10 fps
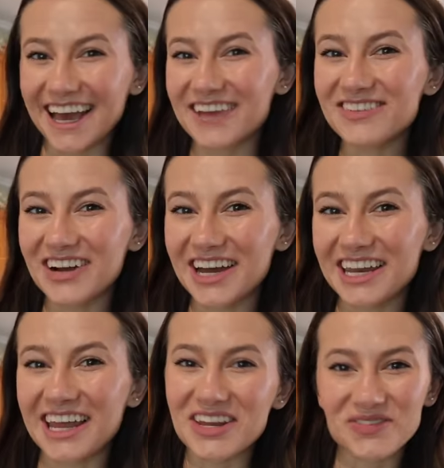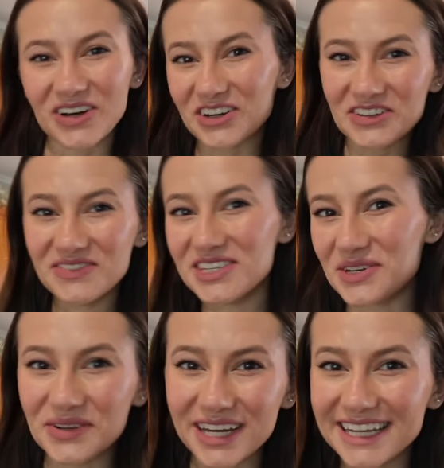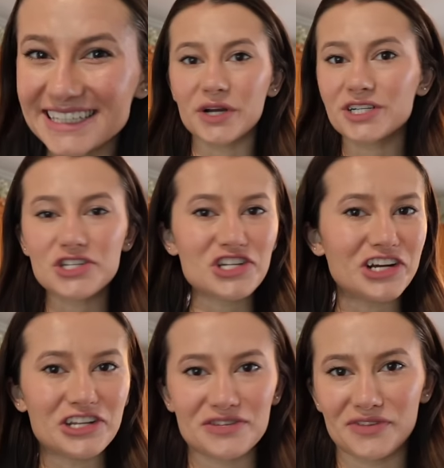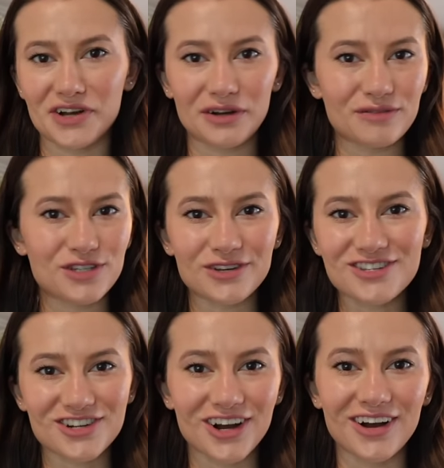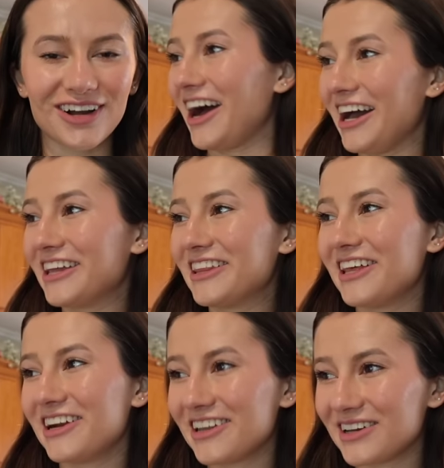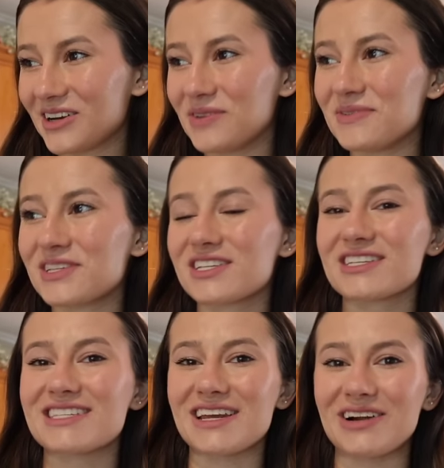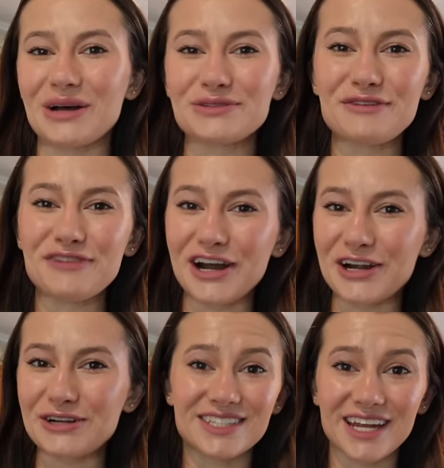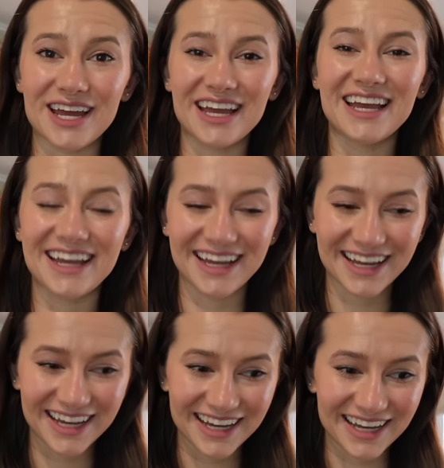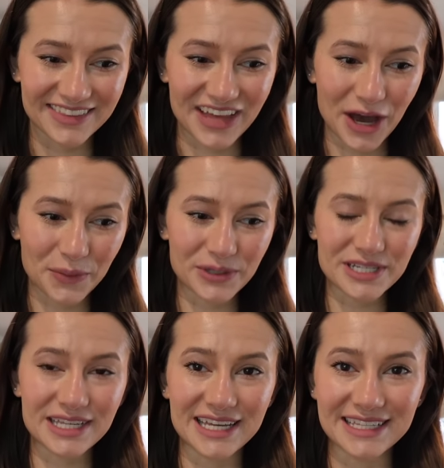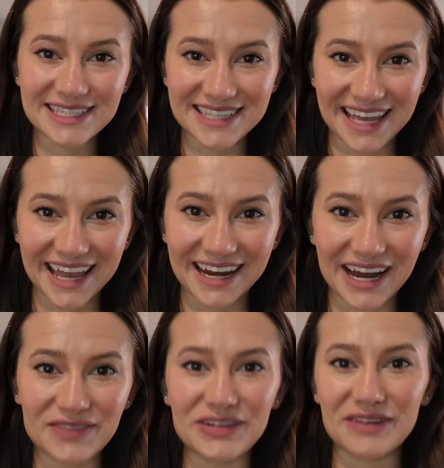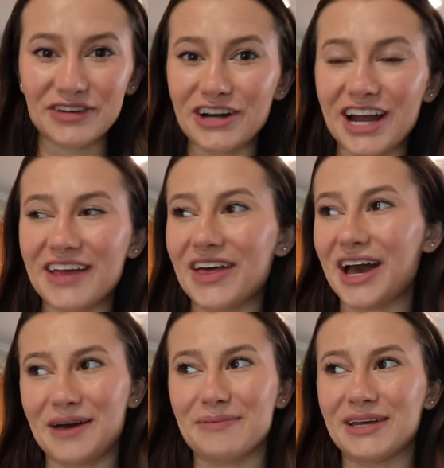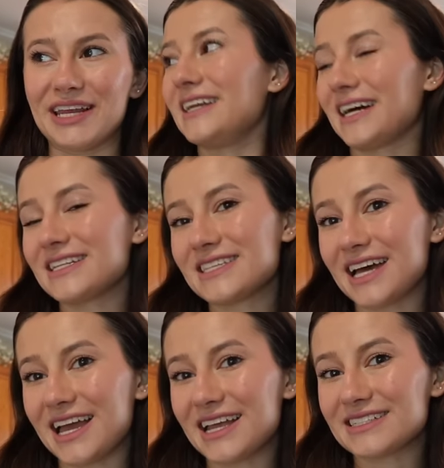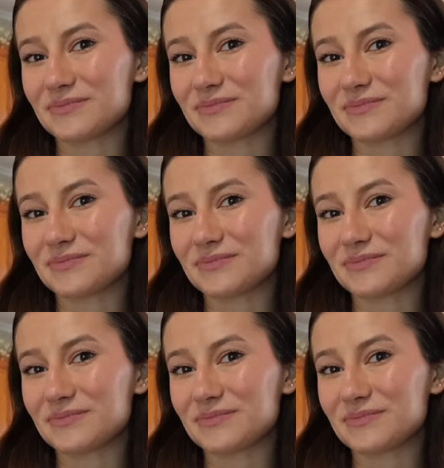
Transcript: Hey everyone, and welcome to it. We're just starting this vlog off so strong. I literally almost just set our house on fire today. That was insane. I've never had that happen. In hindsight,